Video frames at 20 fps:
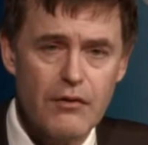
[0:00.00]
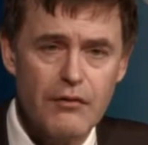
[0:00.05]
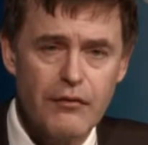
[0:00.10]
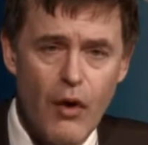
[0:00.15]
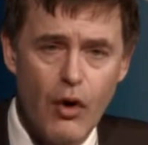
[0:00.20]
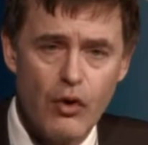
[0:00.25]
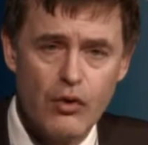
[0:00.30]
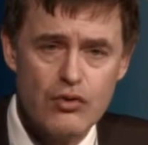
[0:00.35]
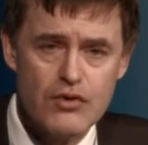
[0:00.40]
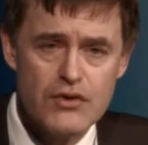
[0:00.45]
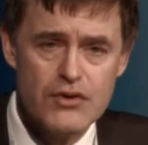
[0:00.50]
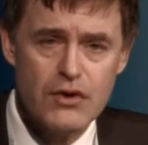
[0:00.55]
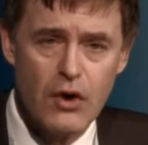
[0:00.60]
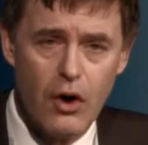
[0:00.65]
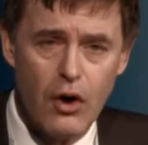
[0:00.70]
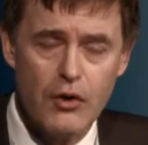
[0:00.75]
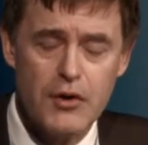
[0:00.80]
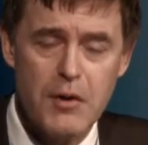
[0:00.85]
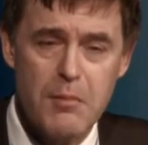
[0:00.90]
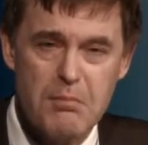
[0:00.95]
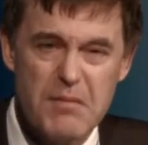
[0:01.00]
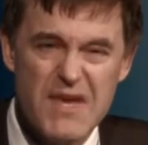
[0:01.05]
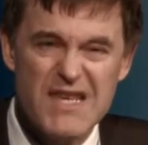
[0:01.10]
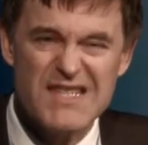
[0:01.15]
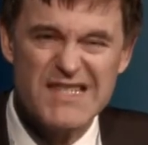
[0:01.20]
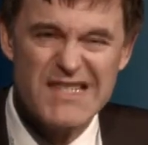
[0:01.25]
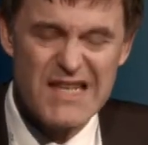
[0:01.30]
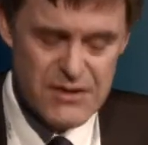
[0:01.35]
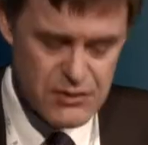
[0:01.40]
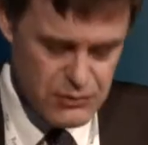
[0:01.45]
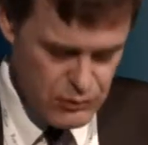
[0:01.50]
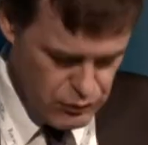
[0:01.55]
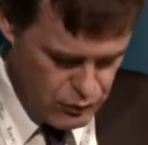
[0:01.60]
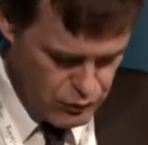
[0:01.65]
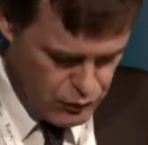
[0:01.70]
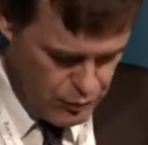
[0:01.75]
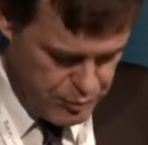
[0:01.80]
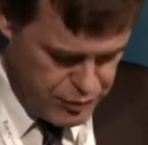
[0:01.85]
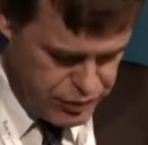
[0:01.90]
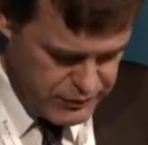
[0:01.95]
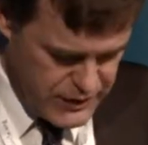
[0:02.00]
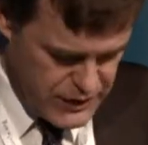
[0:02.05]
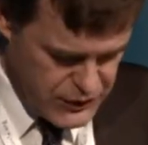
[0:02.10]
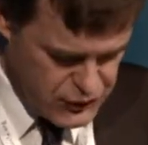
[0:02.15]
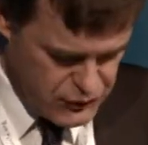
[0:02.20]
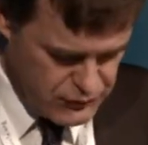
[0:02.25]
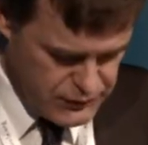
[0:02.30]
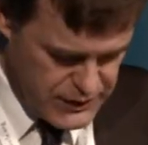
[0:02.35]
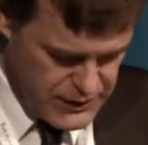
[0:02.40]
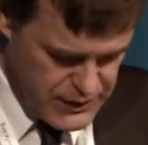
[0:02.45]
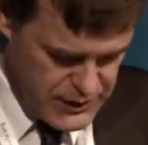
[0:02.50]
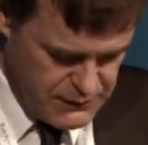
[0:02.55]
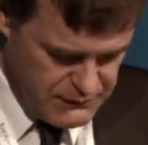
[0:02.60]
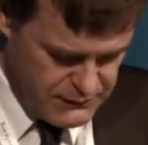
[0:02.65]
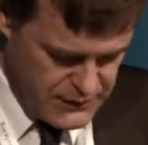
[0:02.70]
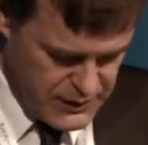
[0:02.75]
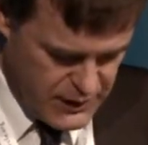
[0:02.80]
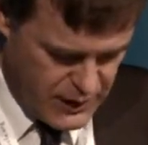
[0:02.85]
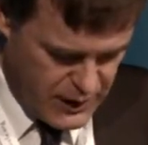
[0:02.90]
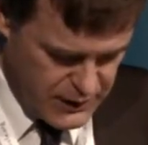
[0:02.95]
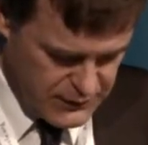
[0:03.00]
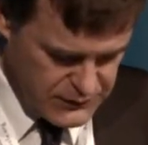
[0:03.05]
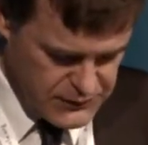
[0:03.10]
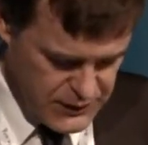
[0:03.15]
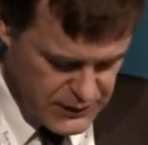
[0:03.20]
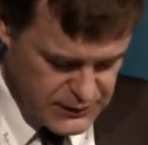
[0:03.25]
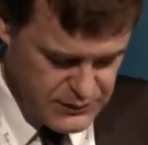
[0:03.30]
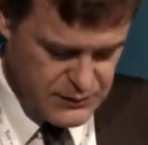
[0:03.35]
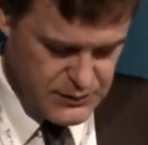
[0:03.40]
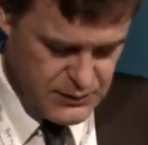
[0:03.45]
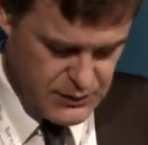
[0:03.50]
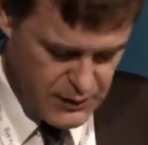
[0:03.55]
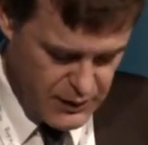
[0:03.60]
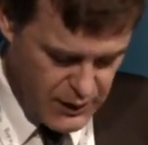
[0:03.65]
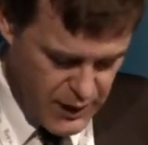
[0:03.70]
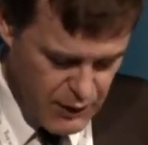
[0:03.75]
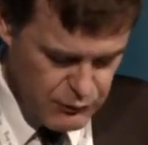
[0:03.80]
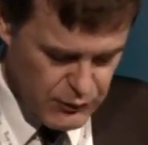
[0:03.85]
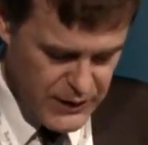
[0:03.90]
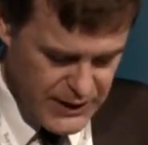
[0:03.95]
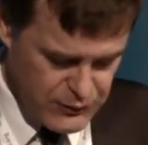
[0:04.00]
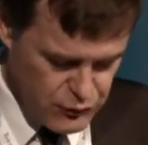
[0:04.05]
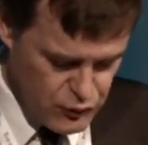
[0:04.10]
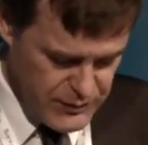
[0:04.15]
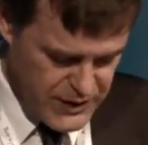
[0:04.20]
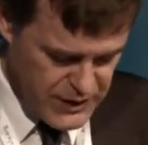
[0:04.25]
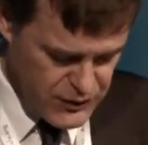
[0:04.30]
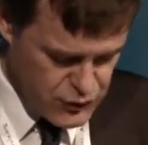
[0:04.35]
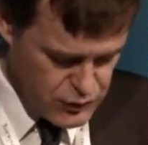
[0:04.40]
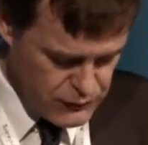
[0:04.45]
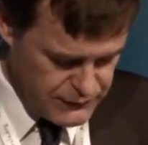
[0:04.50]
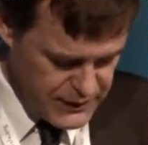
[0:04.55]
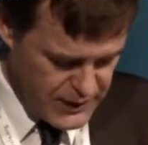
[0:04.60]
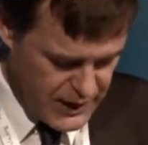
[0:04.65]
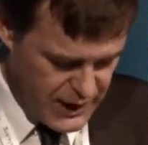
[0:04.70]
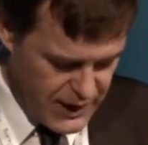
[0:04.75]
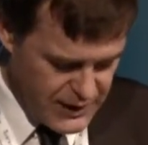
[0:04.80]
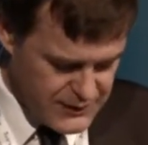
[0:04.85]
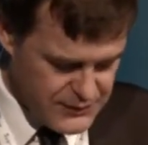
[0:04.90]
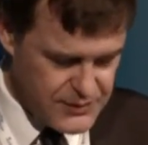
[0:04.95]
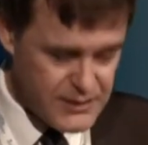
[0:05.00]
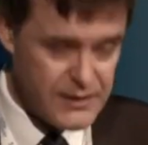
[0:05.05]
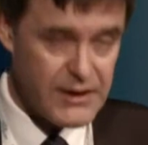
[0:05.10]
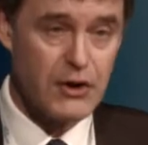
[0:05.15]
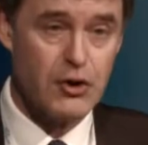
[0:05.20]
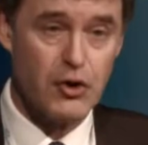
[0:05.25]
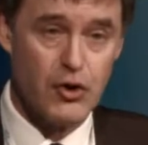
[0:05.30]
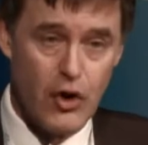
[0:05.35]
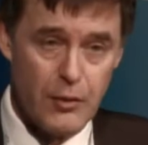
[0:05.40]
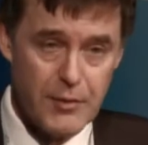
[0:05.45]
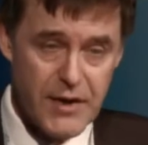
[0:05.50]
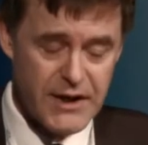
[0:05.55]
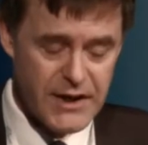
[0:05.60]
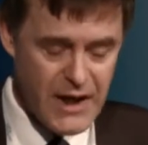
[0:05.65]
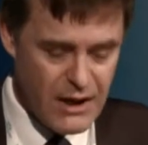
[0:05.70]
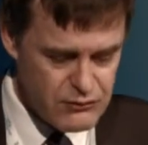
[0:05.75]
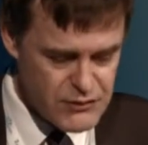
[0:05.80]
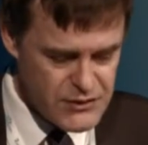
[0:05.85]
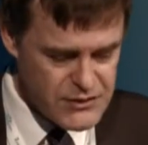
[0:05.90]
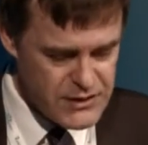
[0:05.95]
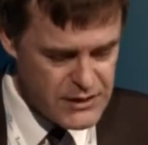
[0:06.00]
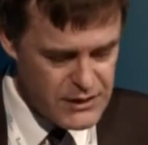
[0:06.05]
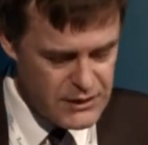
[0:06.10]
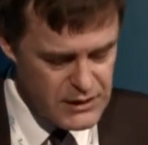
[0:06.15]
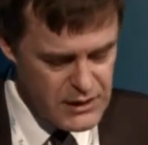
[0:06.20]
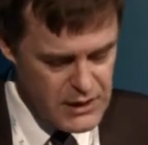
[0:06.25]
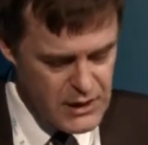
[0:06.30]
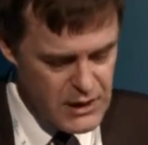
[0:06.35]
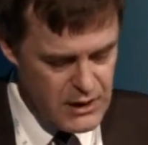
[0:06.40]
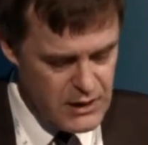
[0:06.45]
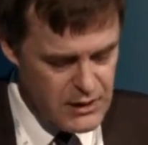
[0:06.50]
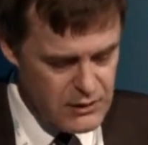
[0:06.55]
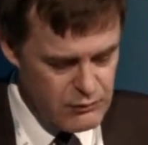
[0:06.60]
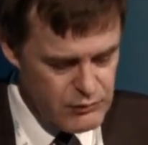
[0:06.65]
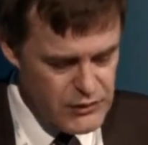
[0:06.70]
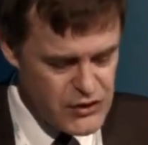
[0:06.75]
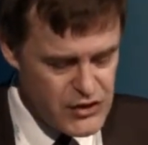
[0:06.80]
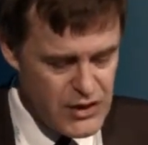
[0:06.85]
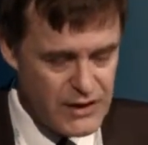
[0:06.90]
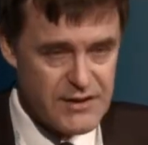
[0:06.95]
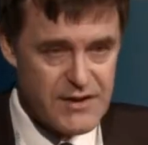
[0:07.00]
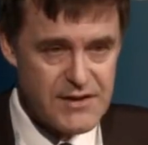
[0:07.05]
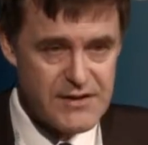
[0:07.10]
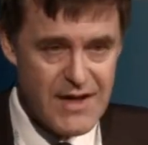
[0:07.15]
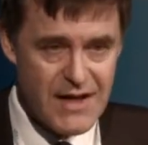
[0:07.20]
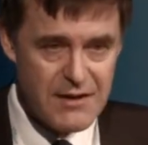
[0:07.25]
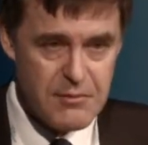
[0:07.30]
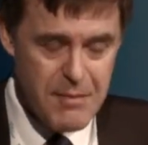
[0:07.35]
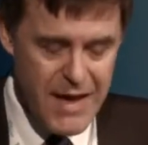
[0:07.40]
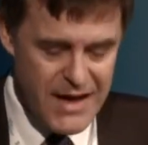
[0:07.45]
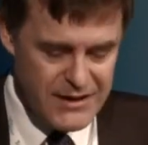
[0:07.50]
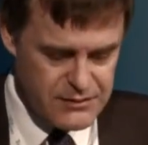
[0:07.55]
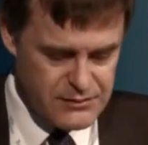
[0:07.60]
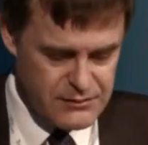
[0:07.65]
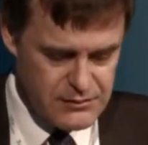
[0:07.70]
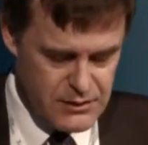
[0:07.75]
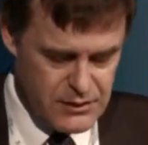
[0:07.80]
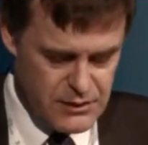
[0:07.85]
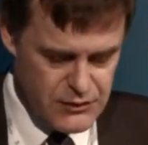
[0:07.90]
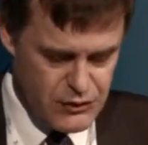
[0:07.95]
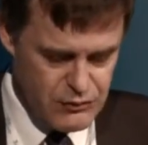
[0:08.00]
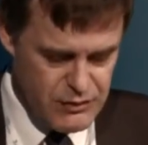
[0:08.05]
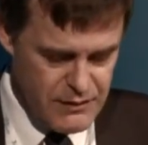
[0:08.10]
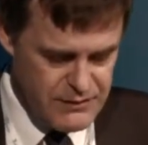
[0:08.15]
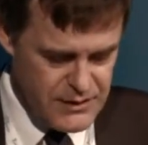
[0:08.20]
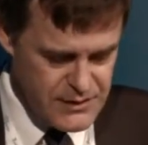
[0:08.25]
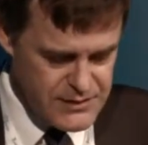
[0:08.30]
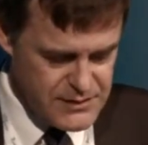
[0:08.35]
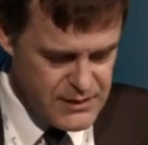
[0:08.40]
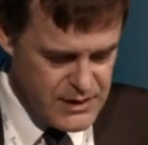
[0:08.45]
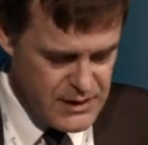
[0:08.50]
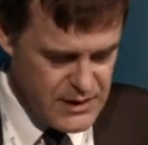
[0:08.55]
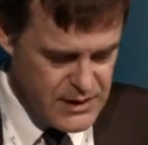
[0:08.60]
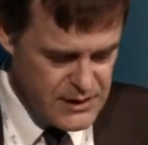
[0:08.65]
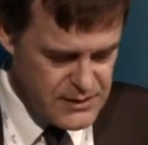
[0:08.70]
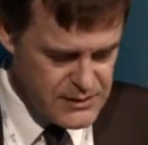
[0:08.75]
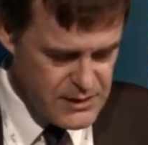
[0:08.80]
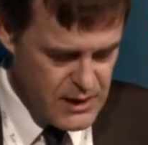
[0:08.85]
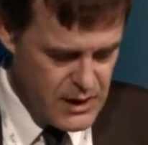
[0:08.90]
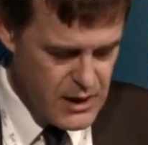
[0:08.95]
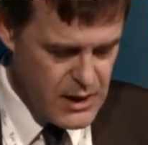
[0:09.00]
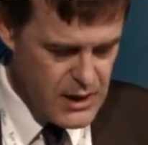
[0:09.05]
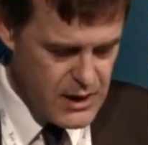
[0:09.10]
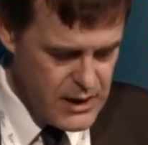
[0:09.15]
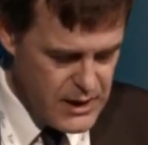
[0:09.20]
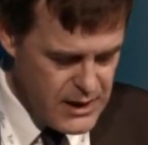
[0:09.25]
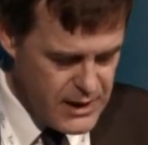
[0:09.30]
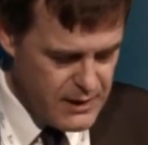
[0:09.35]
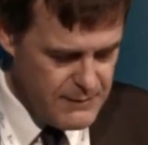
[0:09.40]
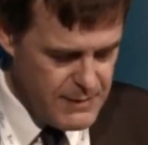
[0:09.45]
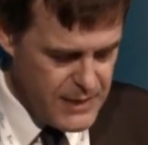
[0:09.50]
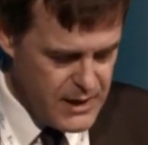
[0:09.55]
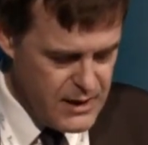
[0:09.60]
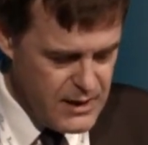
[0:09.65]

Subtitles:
focused on business cooperation in the Arctic. I would like to mention the Arctic Economic Council, which I understand met during these days here.